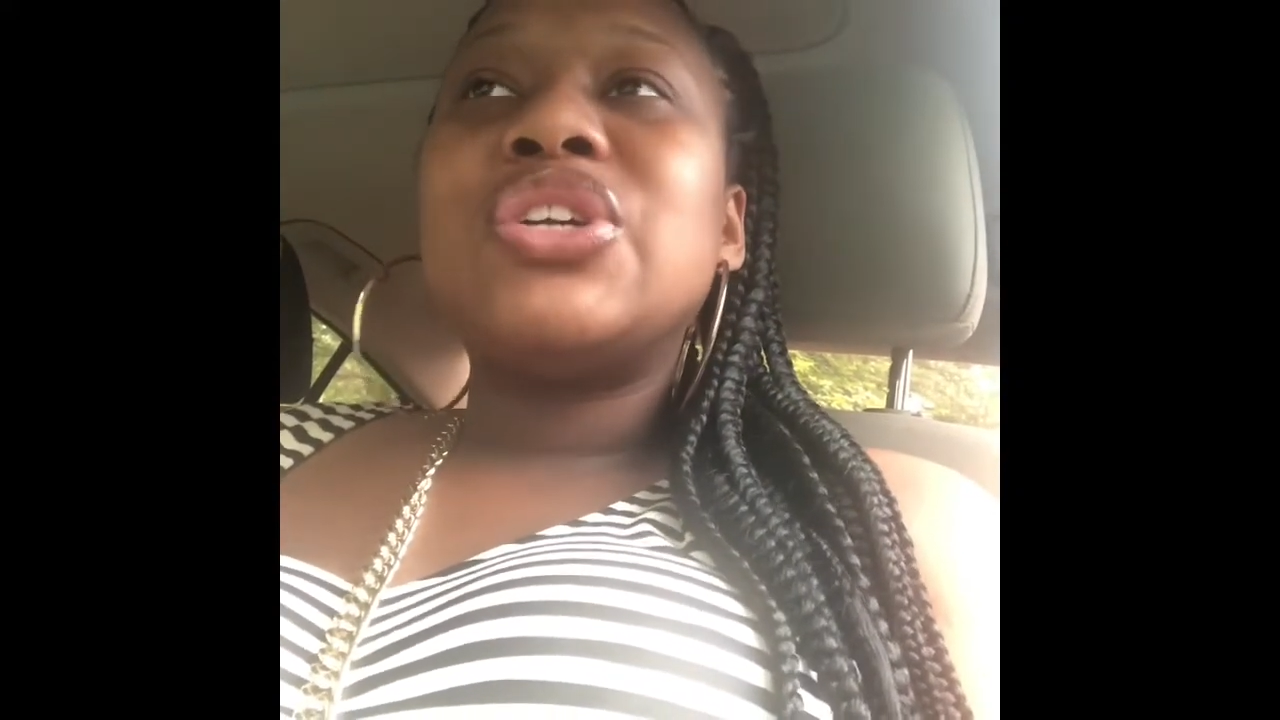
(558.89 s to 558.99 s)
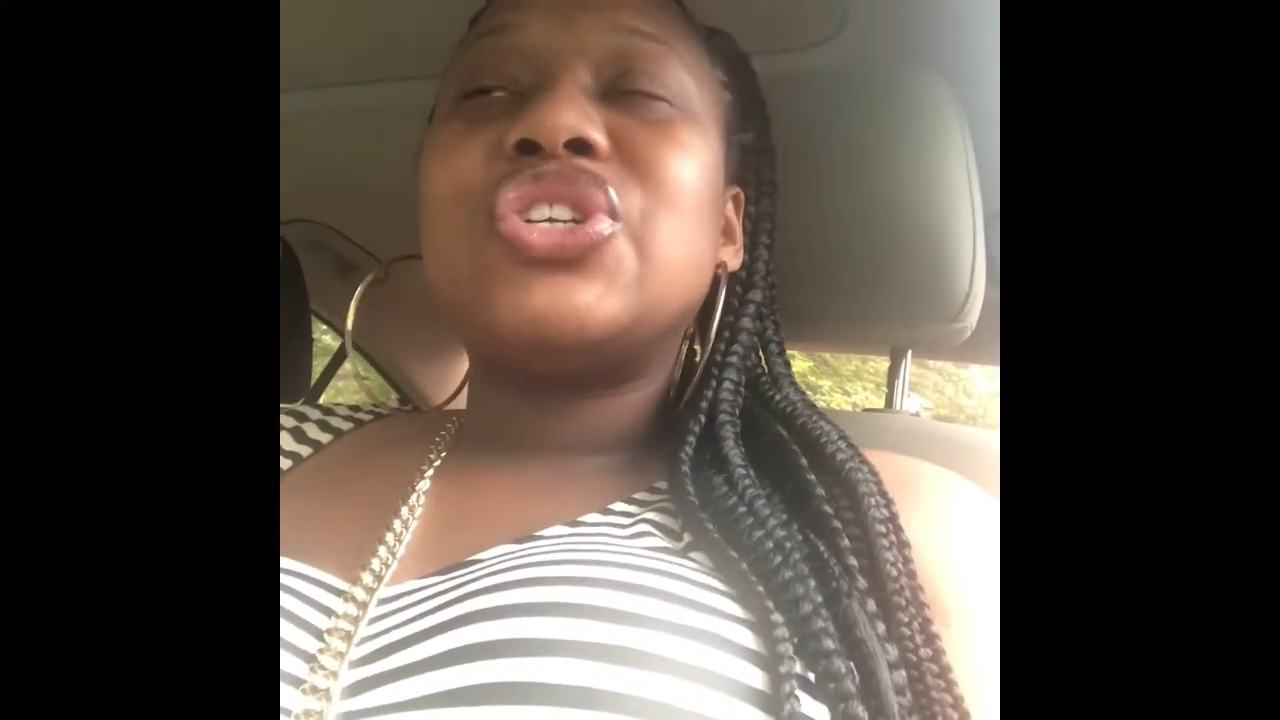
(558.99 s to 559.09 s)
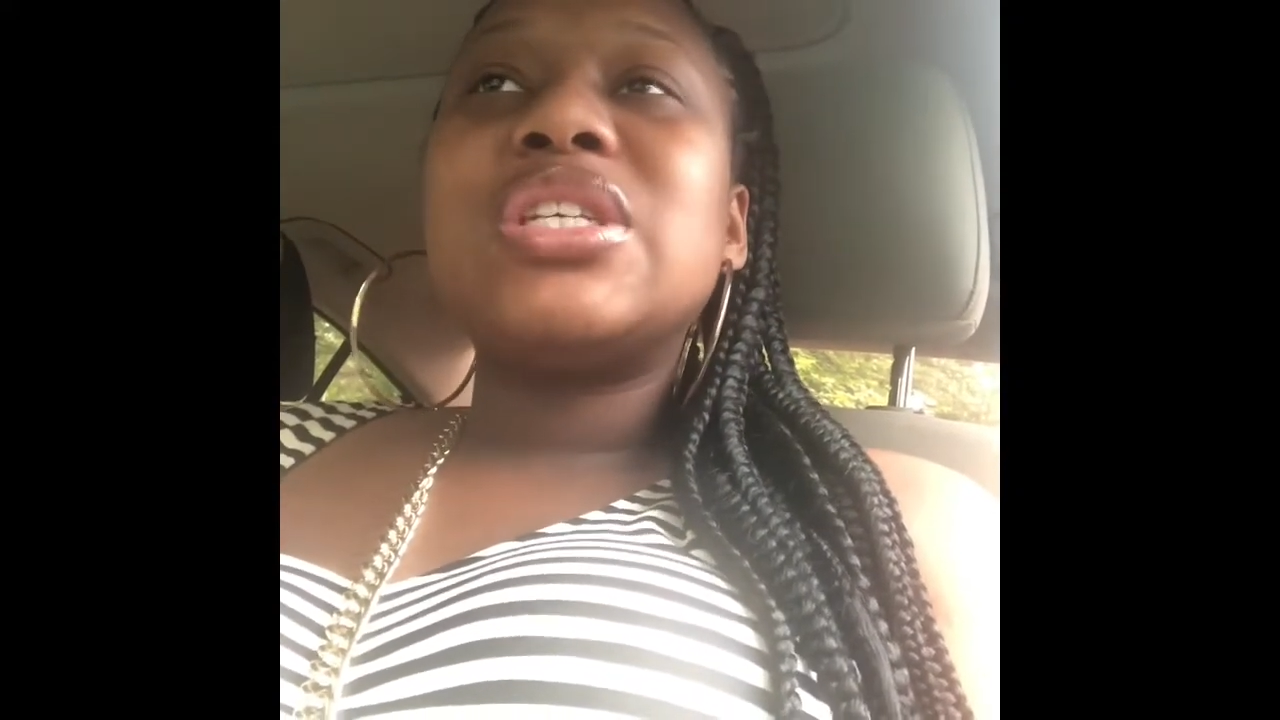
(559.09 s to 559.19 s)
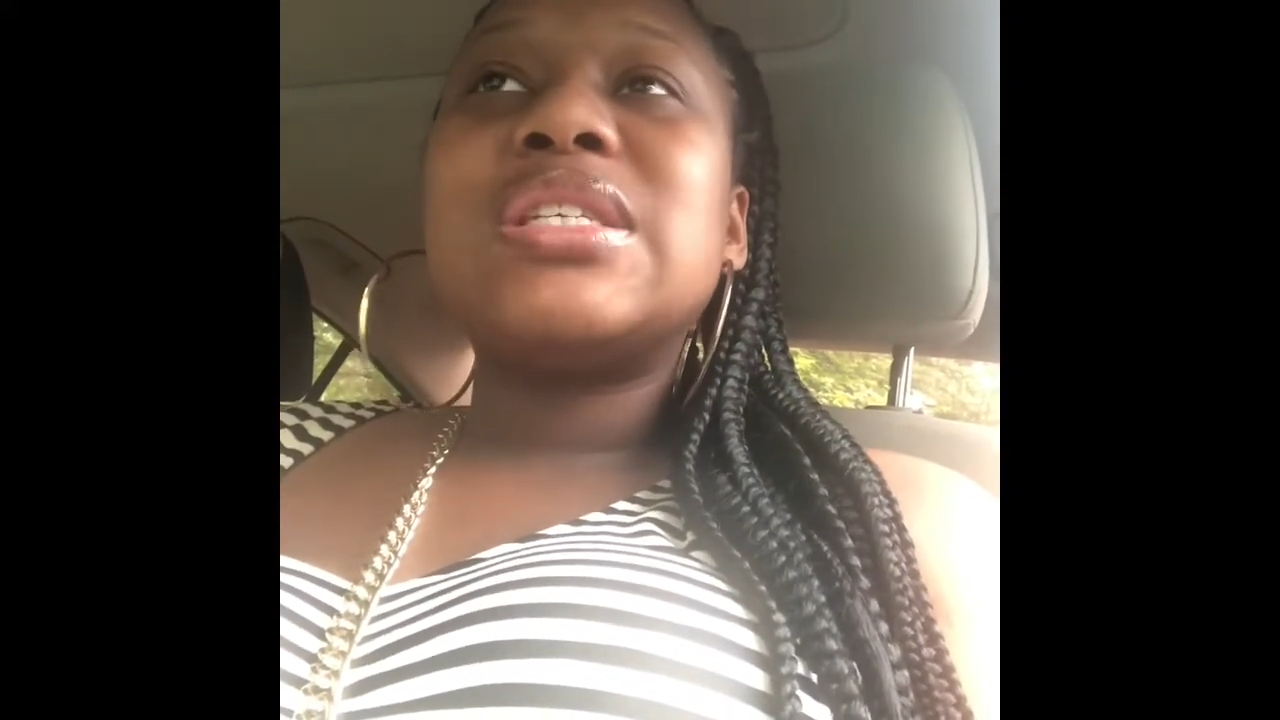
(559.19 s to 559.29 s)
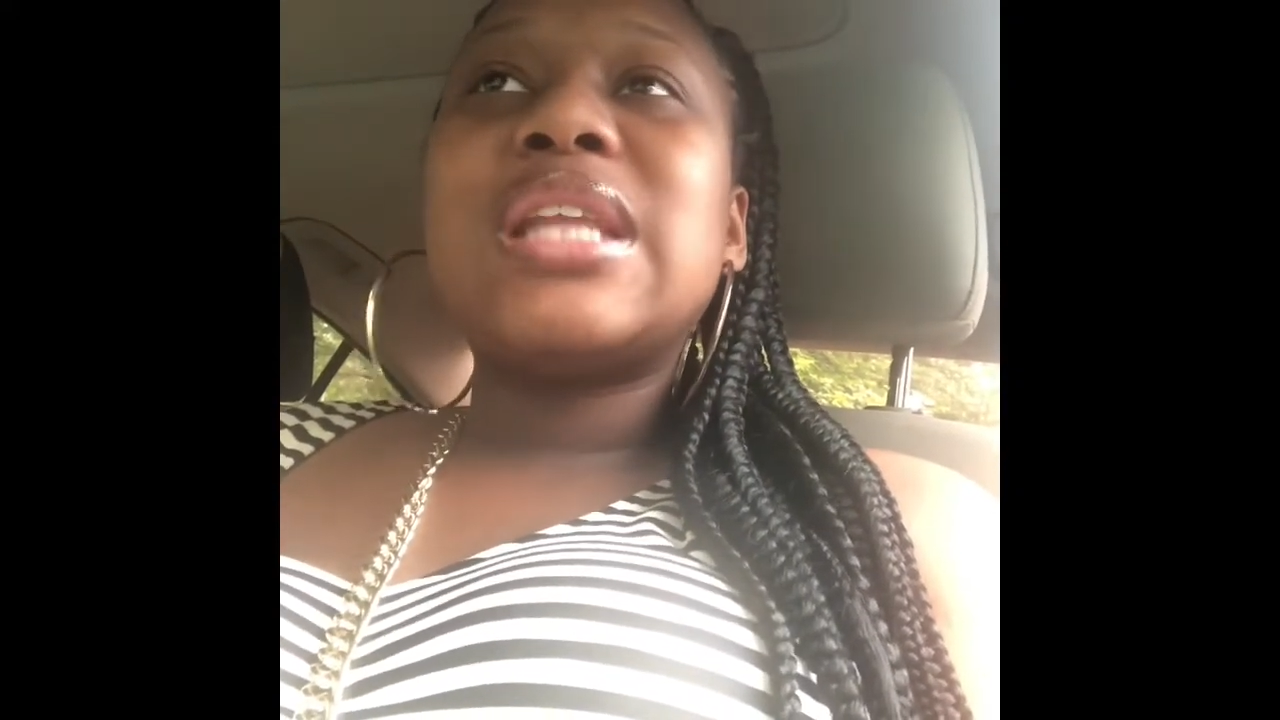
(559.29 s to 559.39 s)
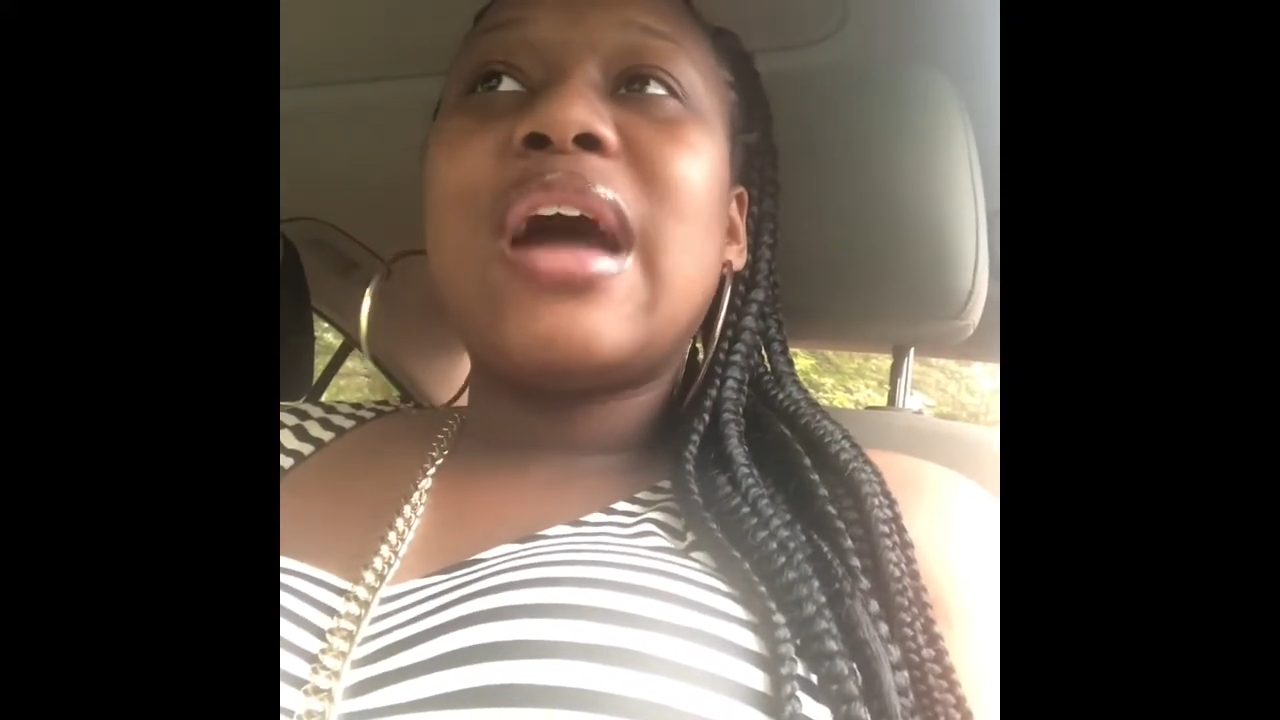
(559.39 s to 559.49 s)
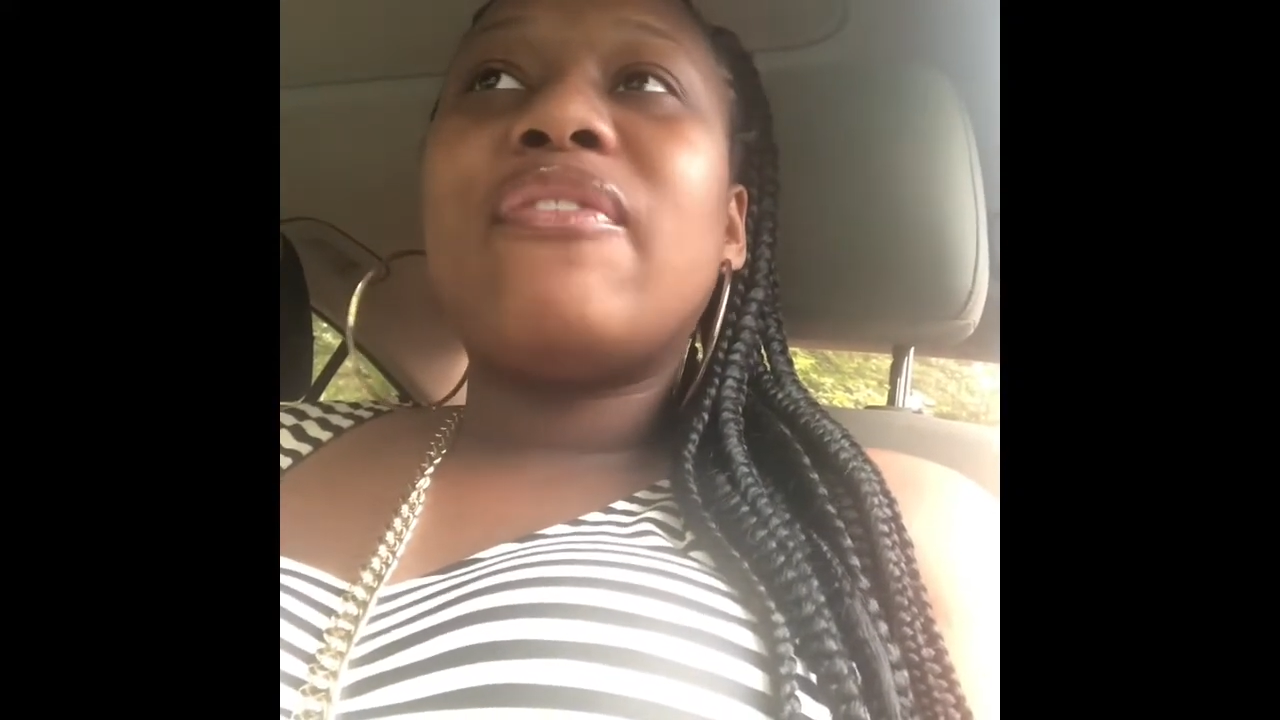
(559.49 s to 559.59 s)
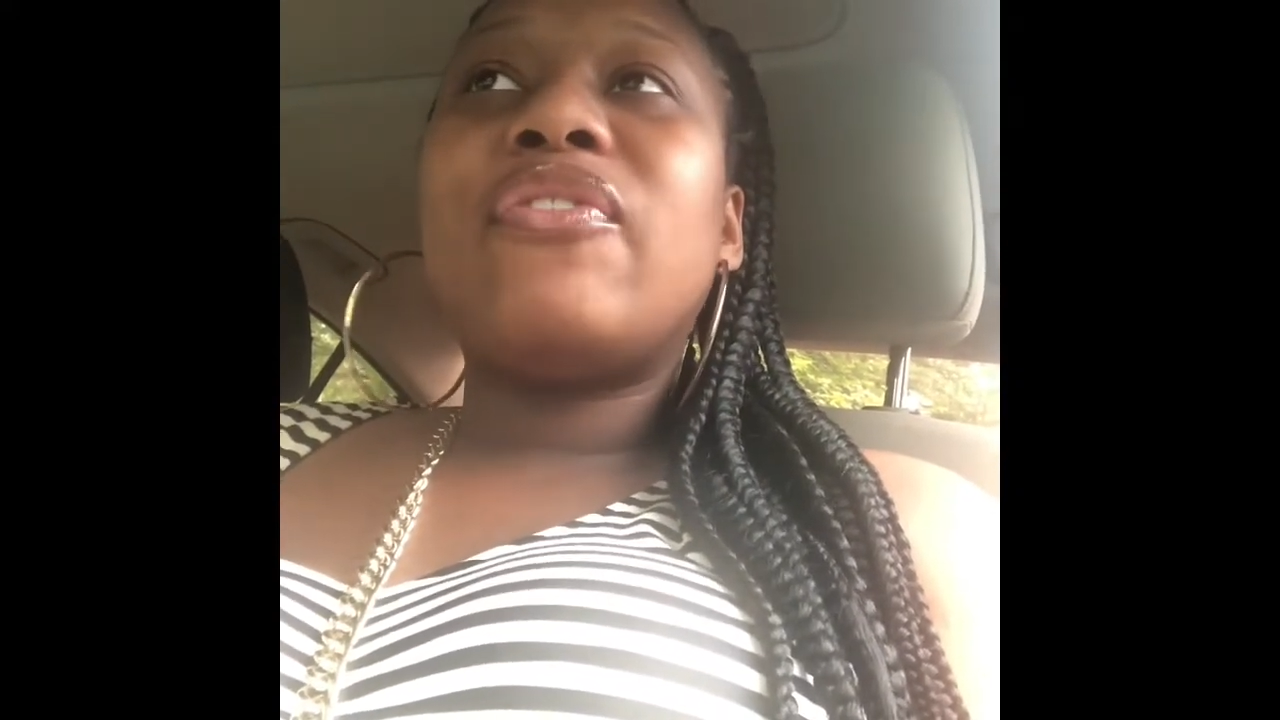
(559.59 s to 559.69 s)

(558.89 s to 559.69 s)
just not